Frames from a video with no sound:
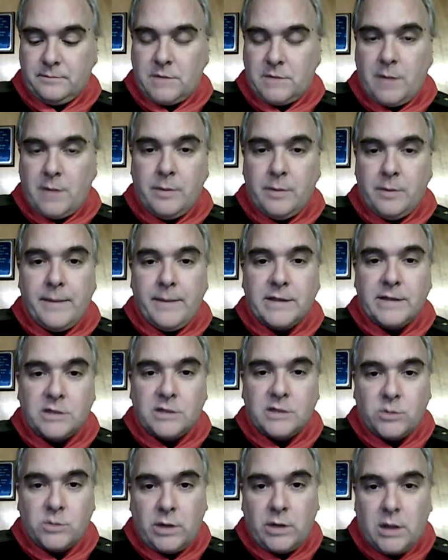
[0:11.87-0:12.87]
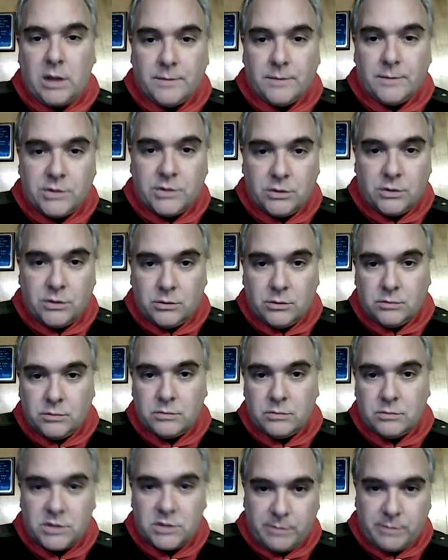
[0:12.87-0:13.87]
couple of basics when it comes to
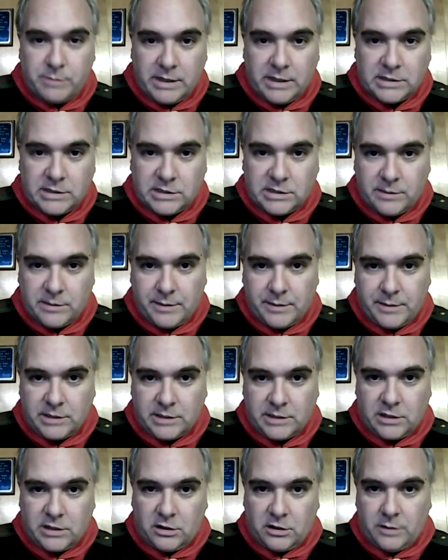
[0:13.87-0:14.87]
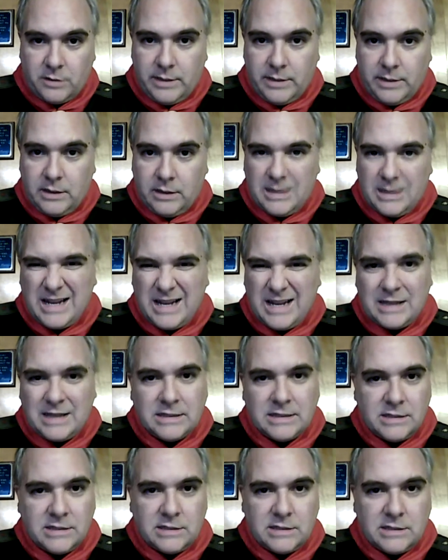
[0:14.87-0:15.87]
splicing, some things that are going to be kind of
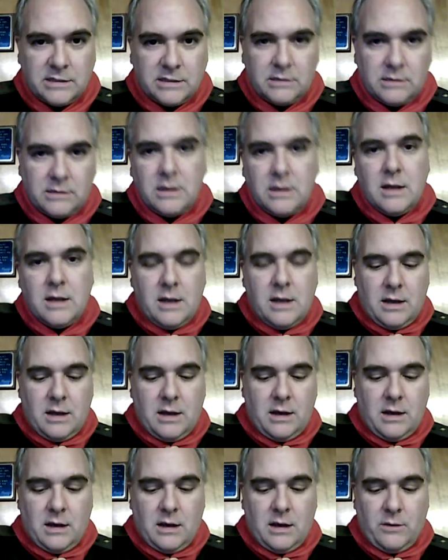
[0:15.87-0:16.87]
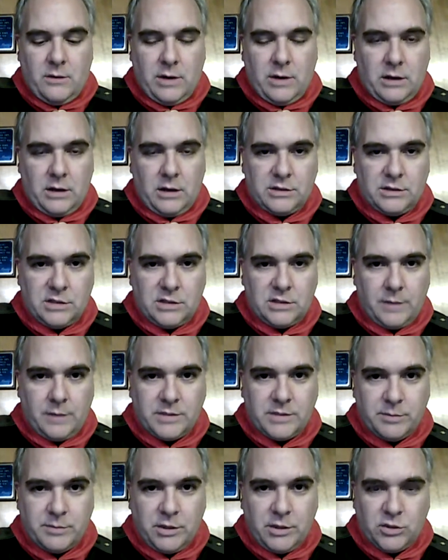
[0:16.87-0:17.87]
consistent regardless of the type
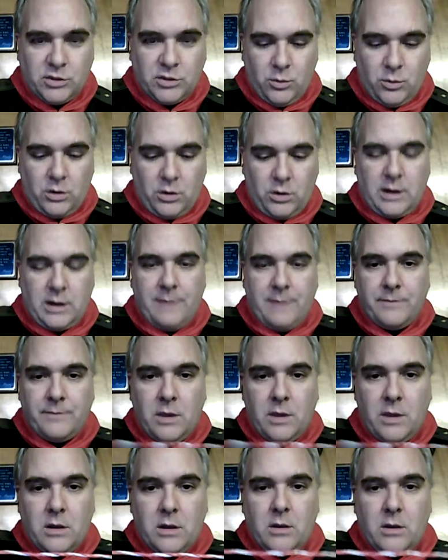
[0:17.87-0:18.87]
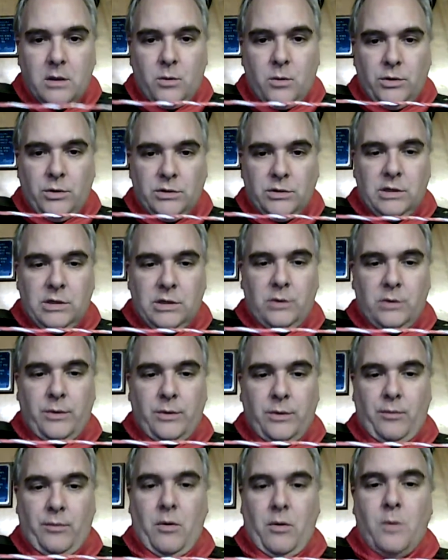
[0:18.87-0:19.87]
of splice you work on. When you're dealing
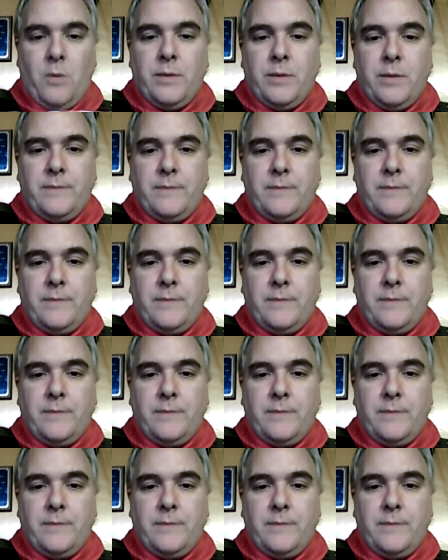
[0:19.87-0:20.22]
with rope,